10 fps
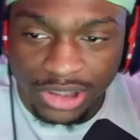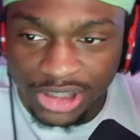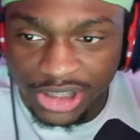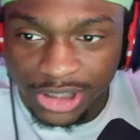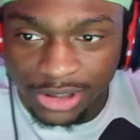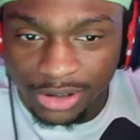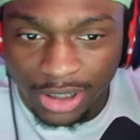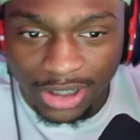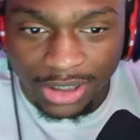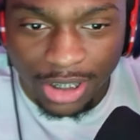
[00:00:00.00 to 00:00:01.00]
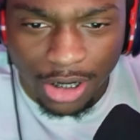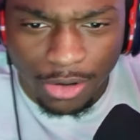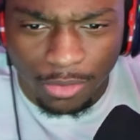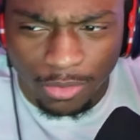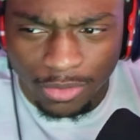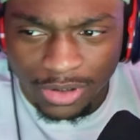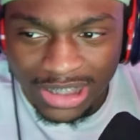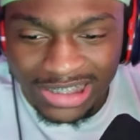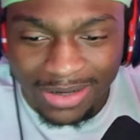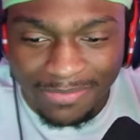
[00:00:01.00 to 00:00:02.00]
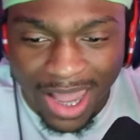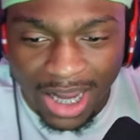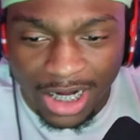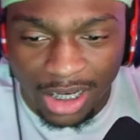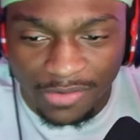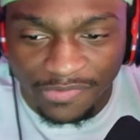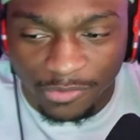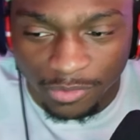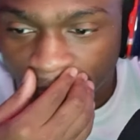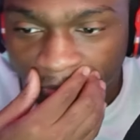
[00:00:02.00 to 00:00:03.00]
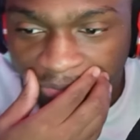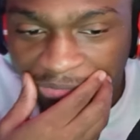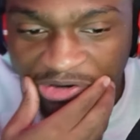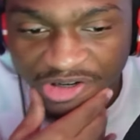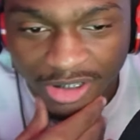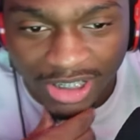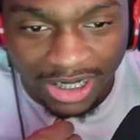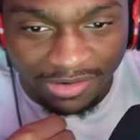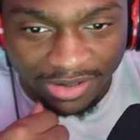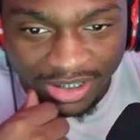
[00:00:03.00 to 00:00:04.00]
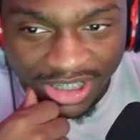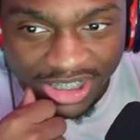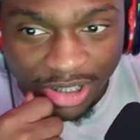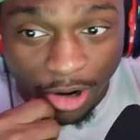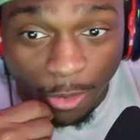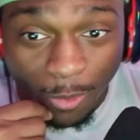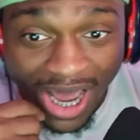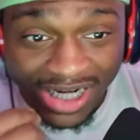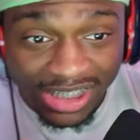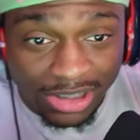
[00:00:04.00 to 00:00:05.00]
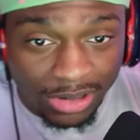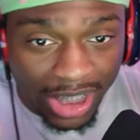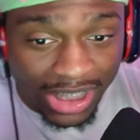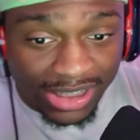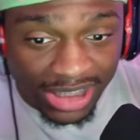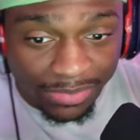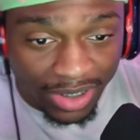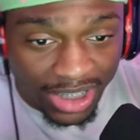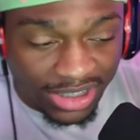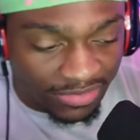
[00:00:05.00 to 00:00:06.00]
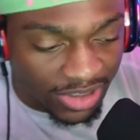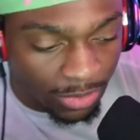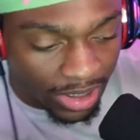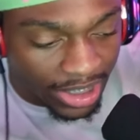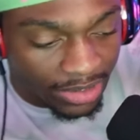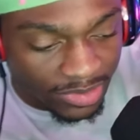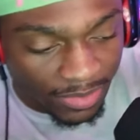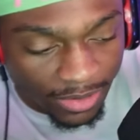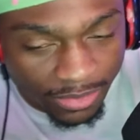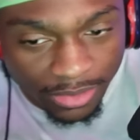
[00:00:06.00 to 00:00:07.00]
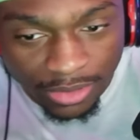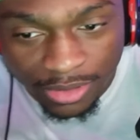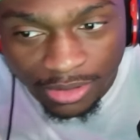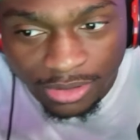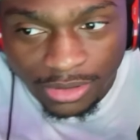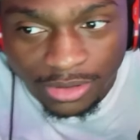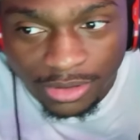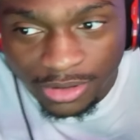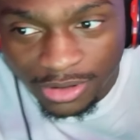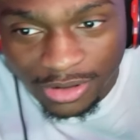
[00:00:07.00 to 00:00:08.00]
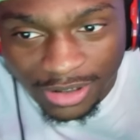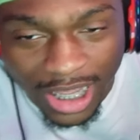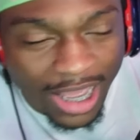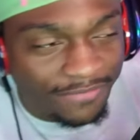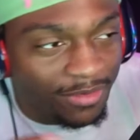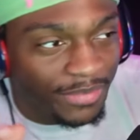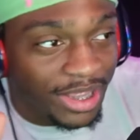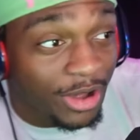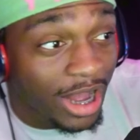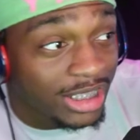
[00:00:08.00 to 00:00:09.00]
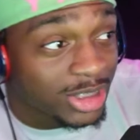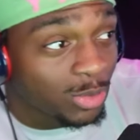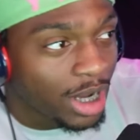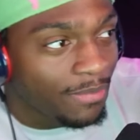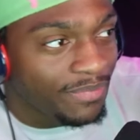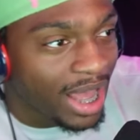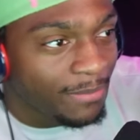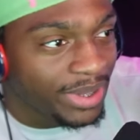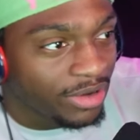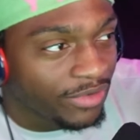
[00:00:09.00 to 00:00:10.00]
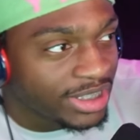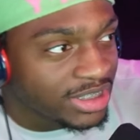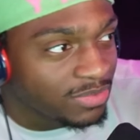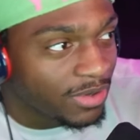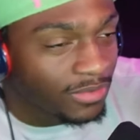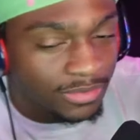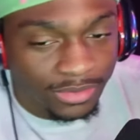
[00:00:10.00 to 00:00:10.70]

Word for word: shit. Look at yo, this shit mad colorful. This should look like a this yo, why does this look like a simulation of Squid Games, bro? Not even yo, I swear I'm not being racist, bro.